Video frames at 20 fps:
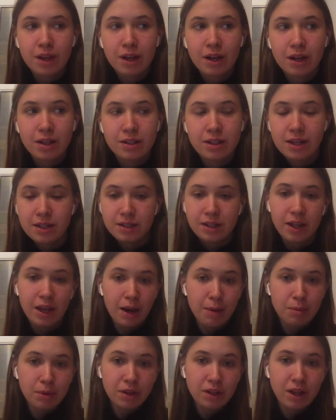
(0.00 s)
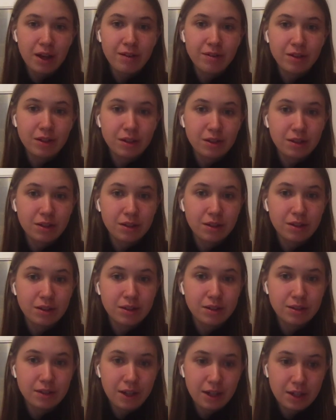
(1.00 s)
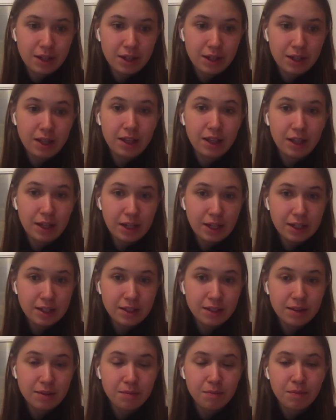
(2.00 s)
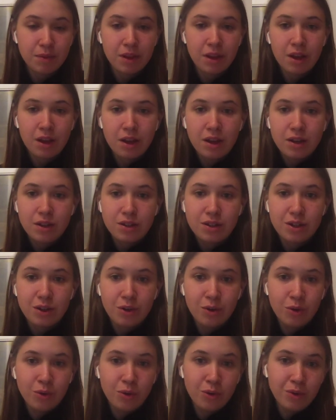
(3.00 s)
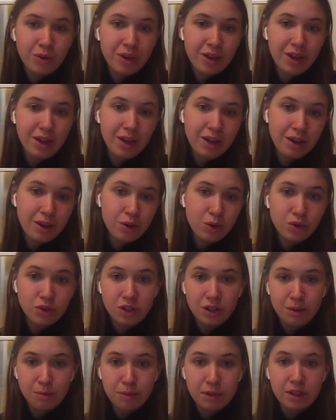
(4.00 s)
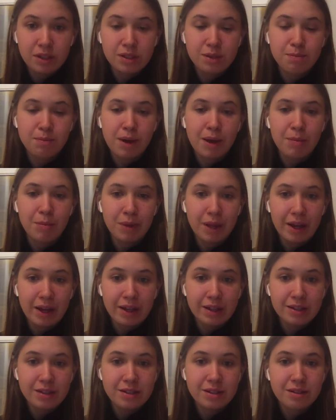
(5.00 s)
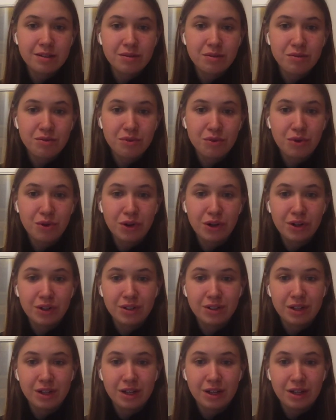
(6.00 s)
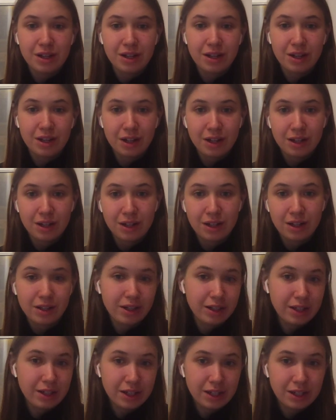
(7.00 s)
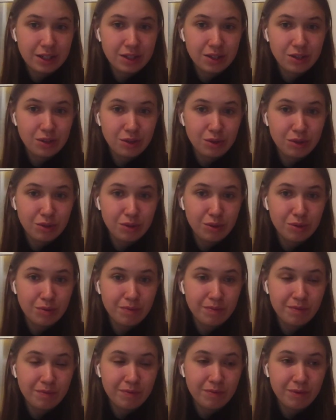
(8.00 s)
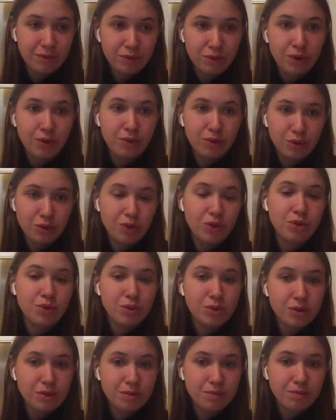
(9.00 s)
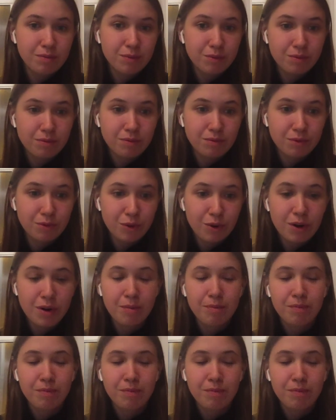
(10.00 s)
does the upper level data analytics. So he or she builds pipelines for data analytics to use for.